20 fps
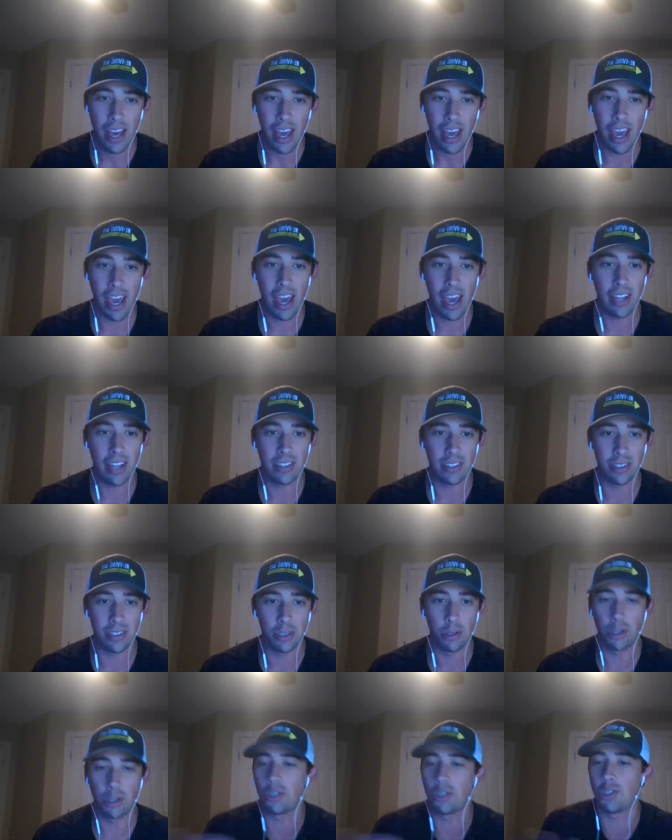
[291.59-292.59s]
and
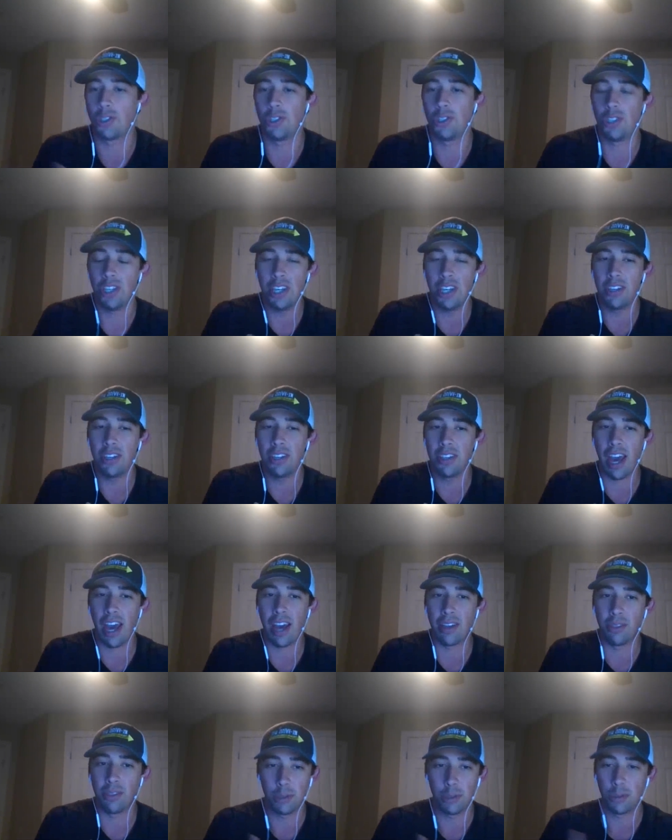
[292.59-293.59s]
you could see
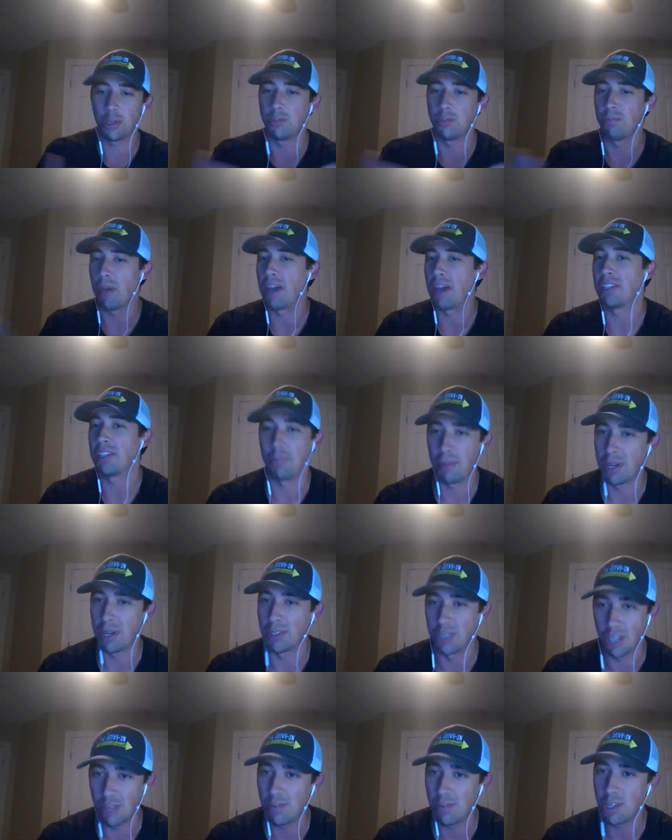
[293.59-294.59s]
that this was meant to be a
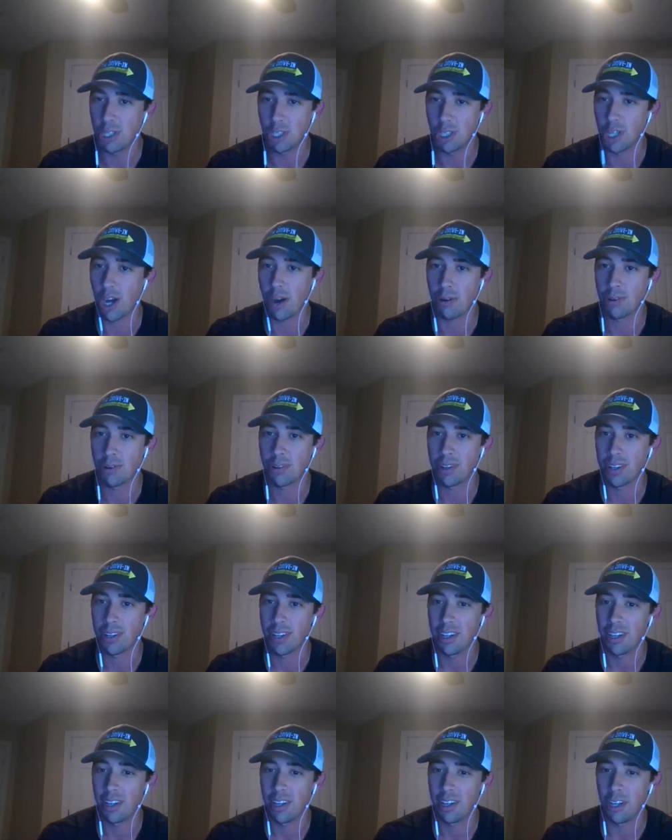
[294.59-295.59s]
TV show,
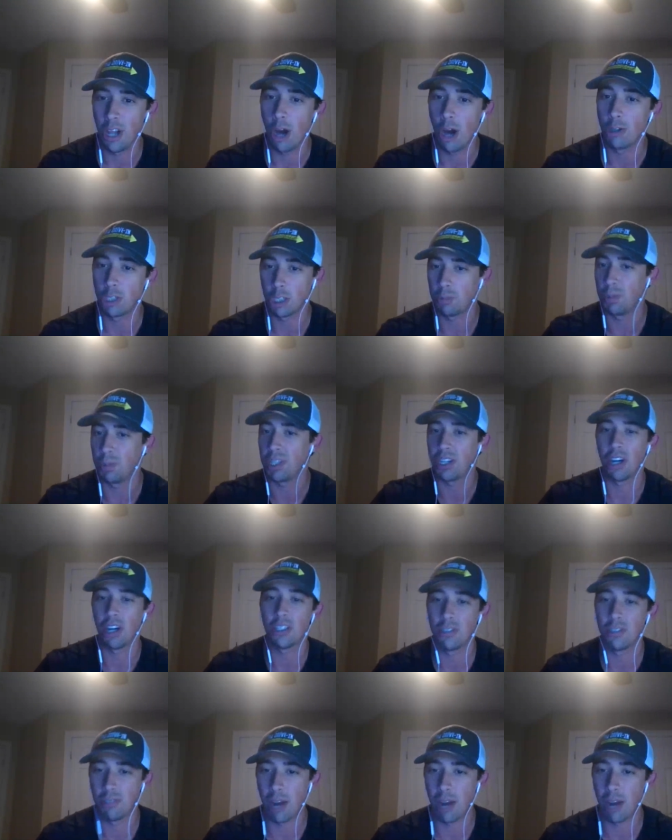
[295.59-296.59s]
you know, just
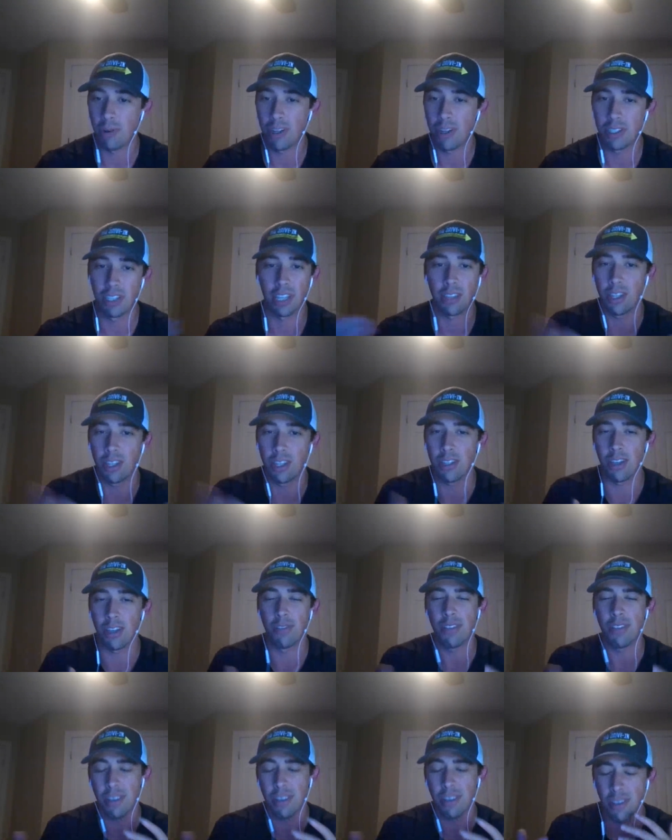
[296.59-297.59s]
because of that reason. Like
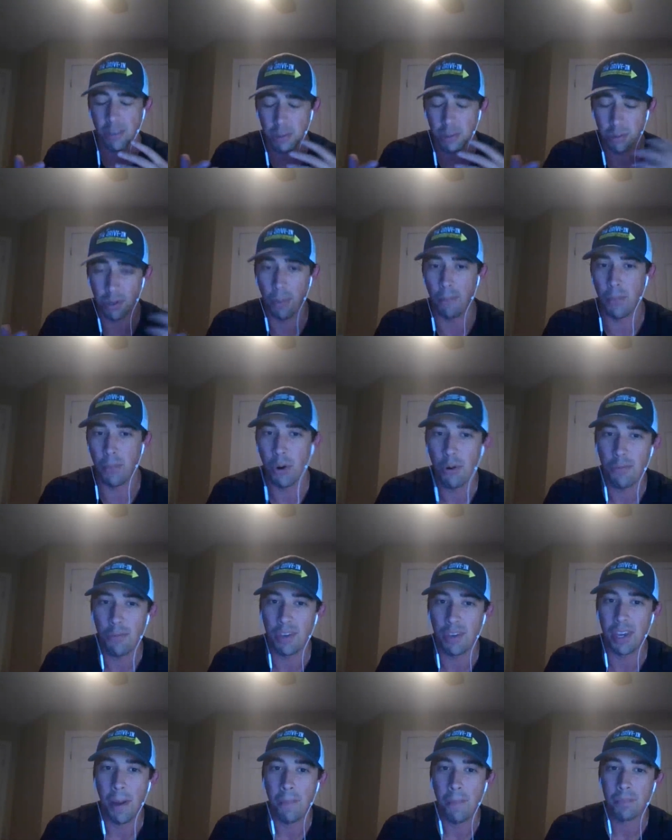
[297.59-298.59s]
this, this was a
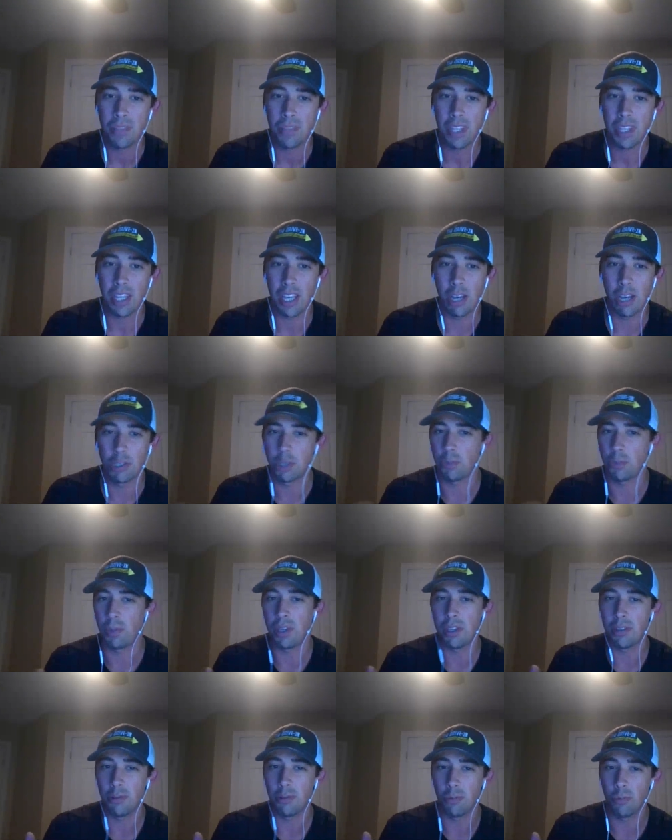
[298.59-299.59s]
movie, it would just
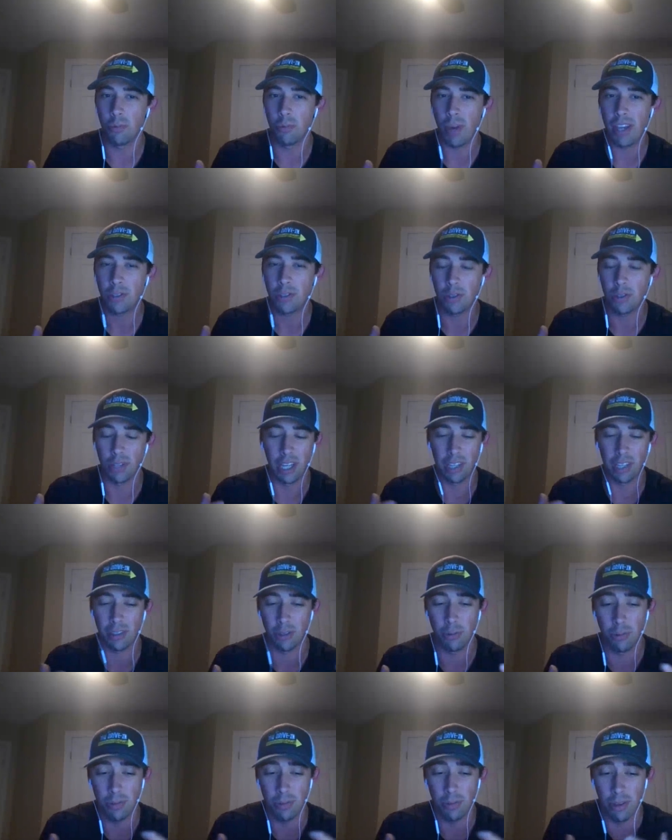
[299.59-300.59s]
be way too like it
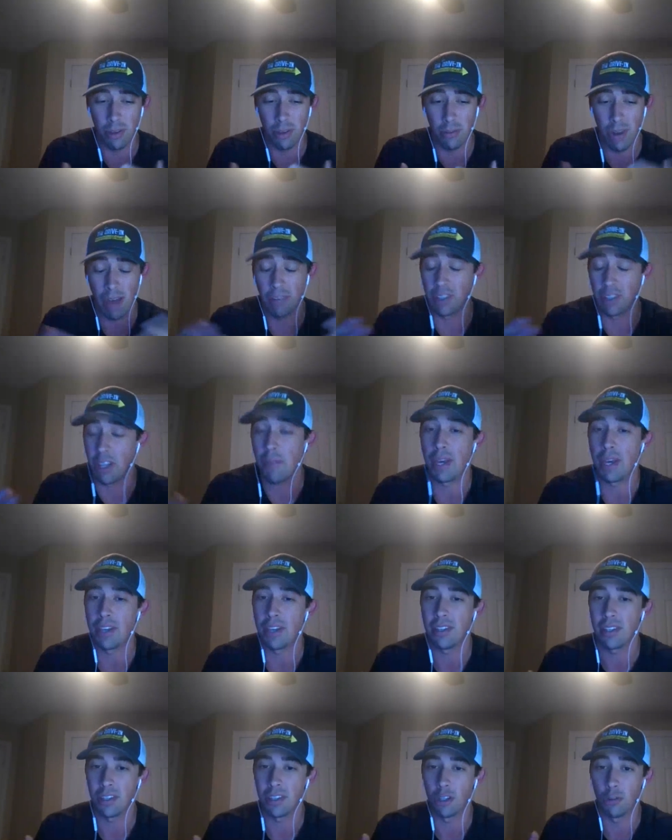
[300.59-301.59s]
would it would have a limit.
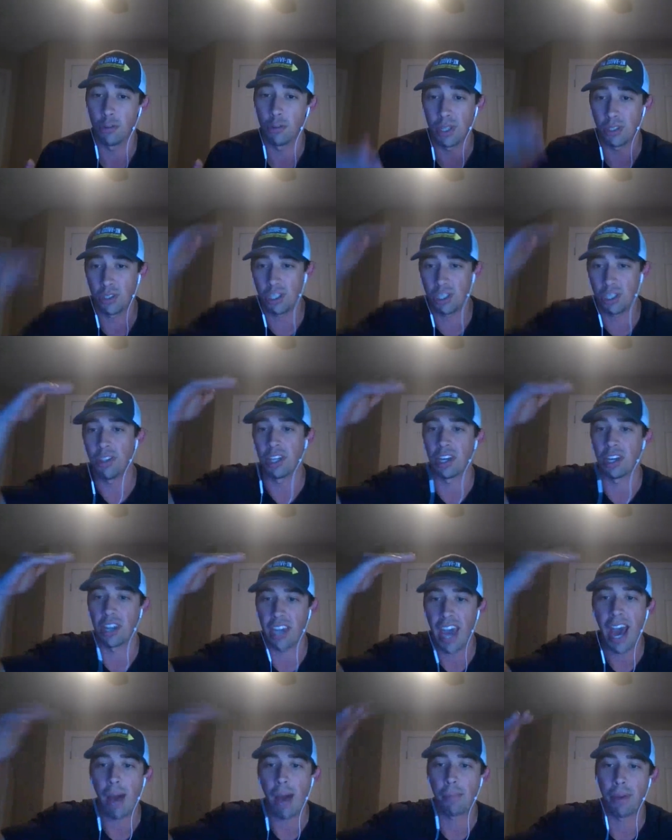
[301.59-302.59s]
There would be a ceiling, a
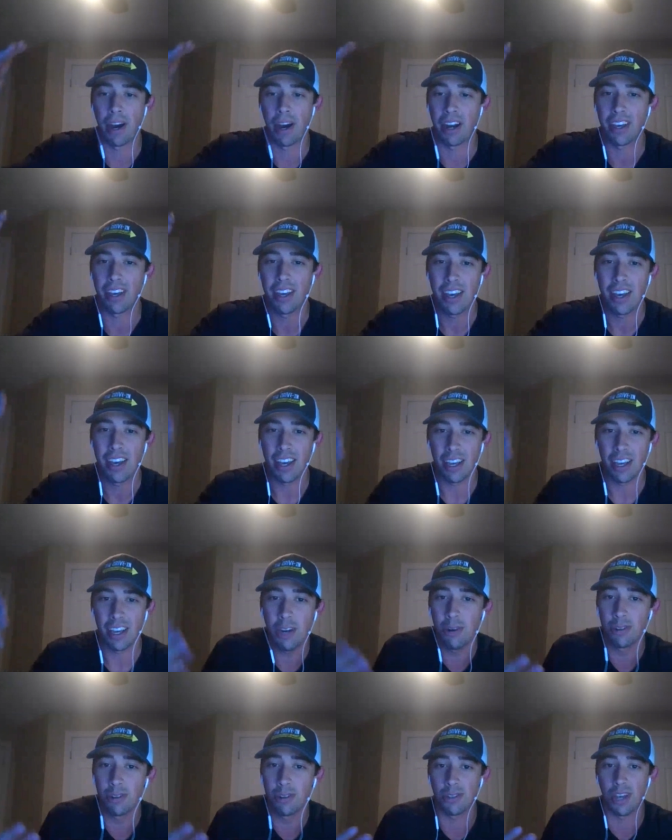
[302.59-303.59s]
cap on it.
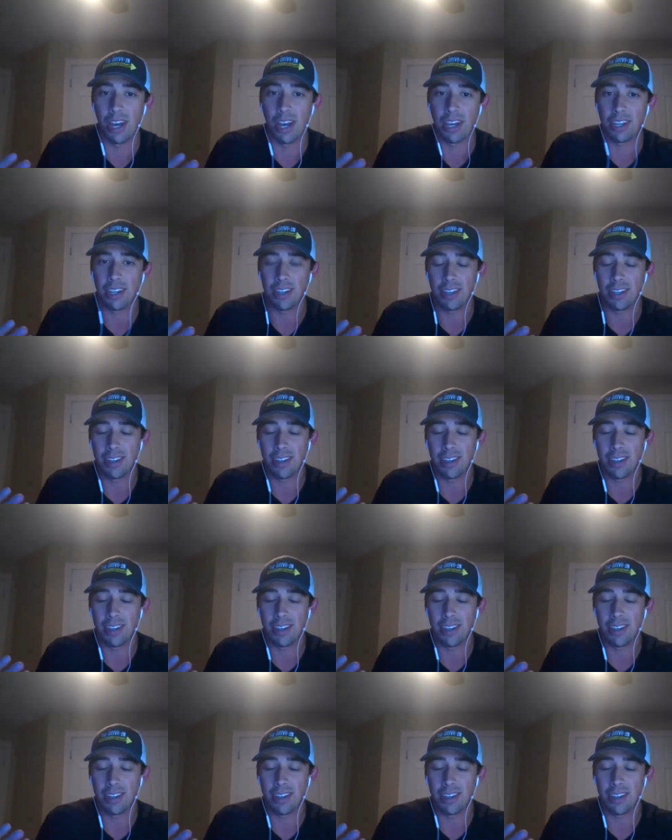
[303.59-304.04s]
Here, it's like